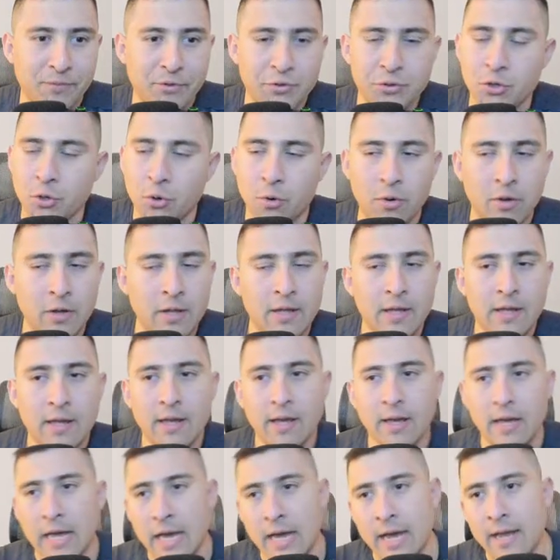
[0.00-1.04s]
So
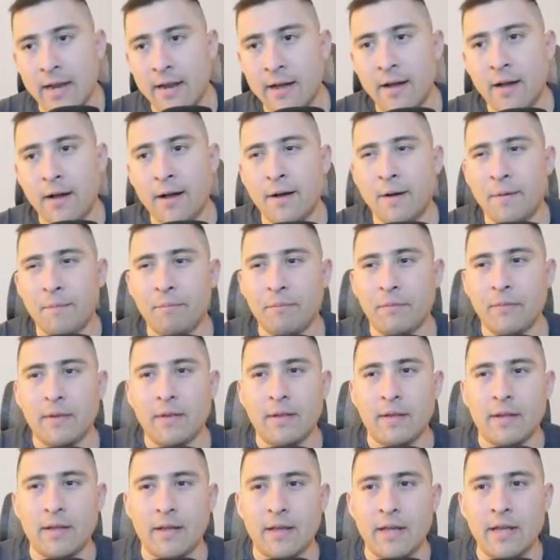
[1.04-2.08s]
it um
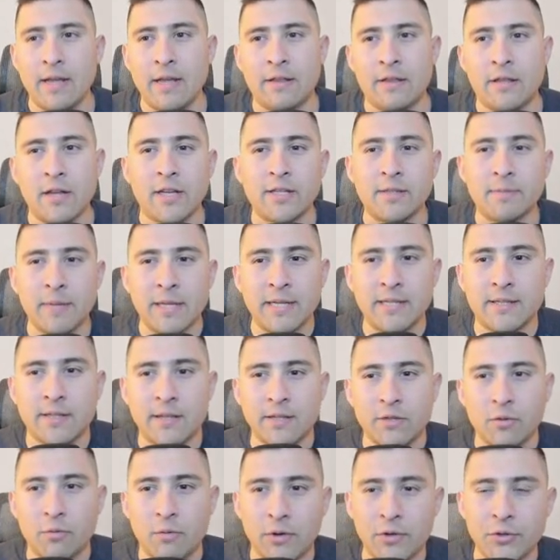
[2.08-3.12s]
it does make
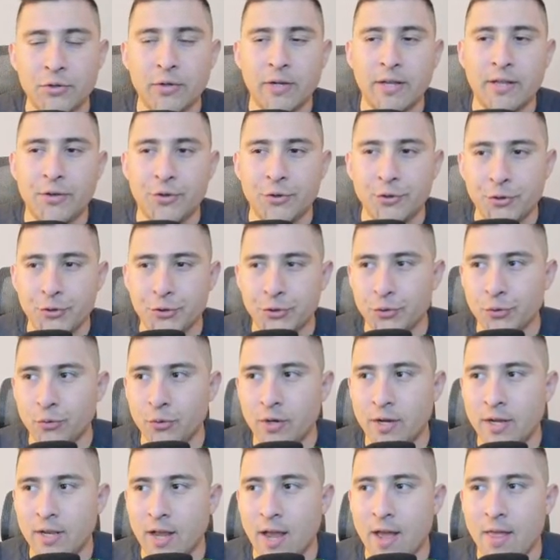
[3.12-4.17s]
sense once you get used to
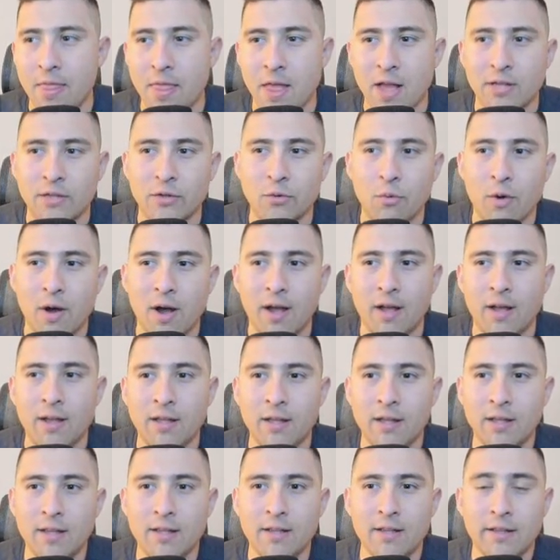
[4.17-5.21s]
it, and that's why
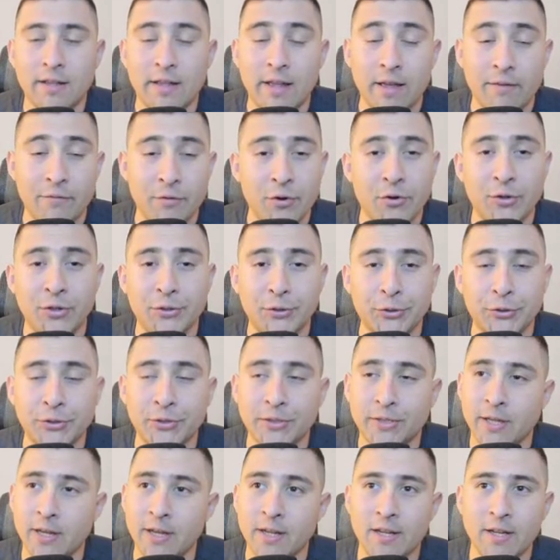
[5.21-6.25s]
if you're
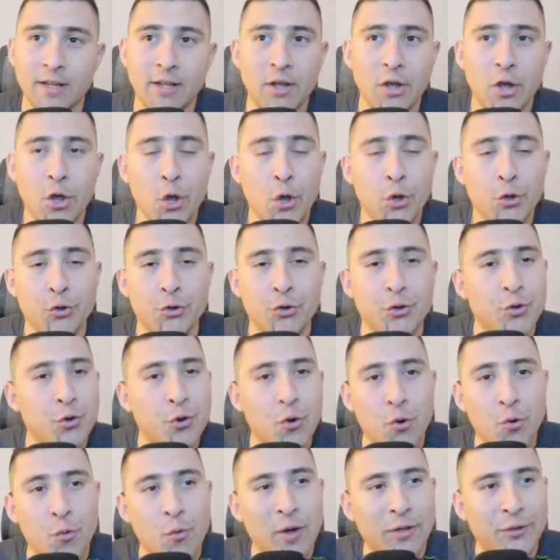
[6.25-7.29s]
interested, you
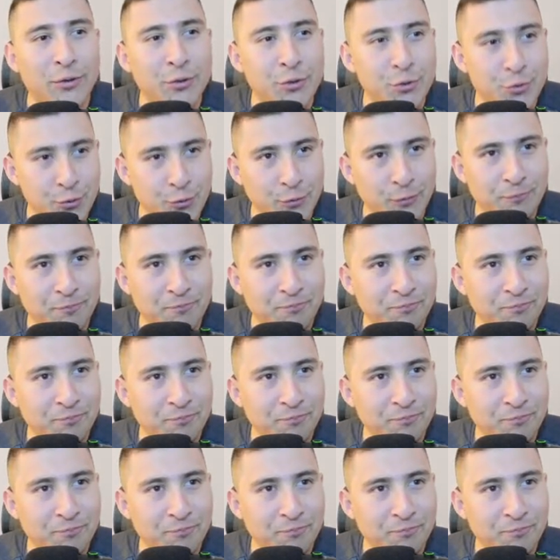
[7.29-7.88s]
know what to do.